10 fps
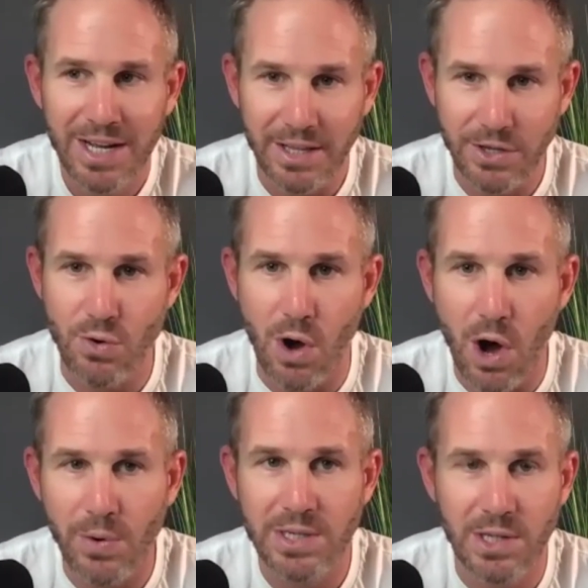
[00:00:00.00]
Like you
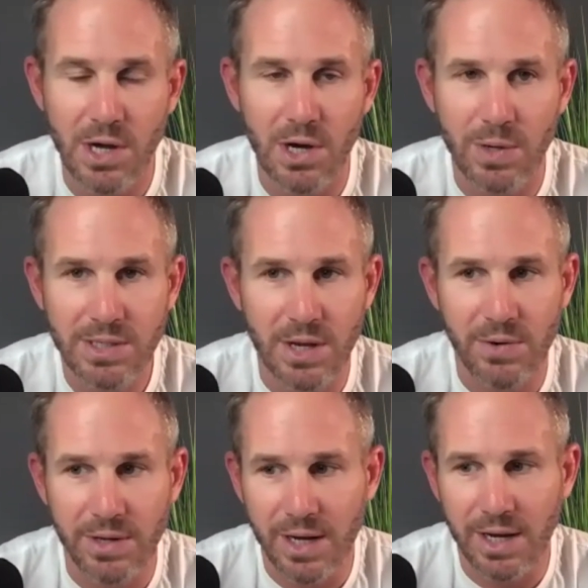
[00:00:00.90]
always know what's
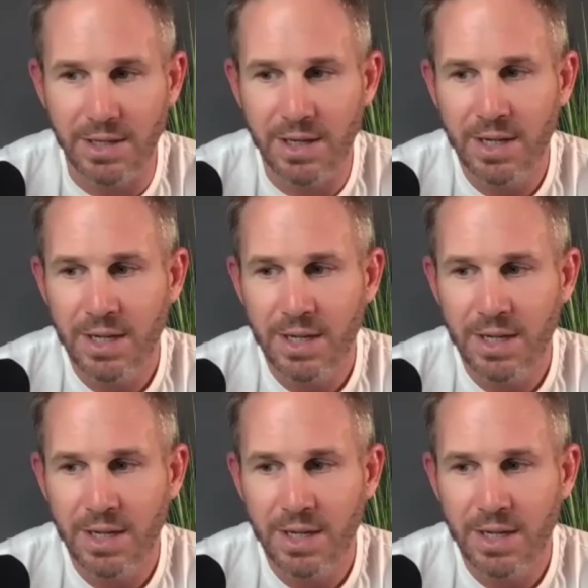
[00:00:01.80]
going on.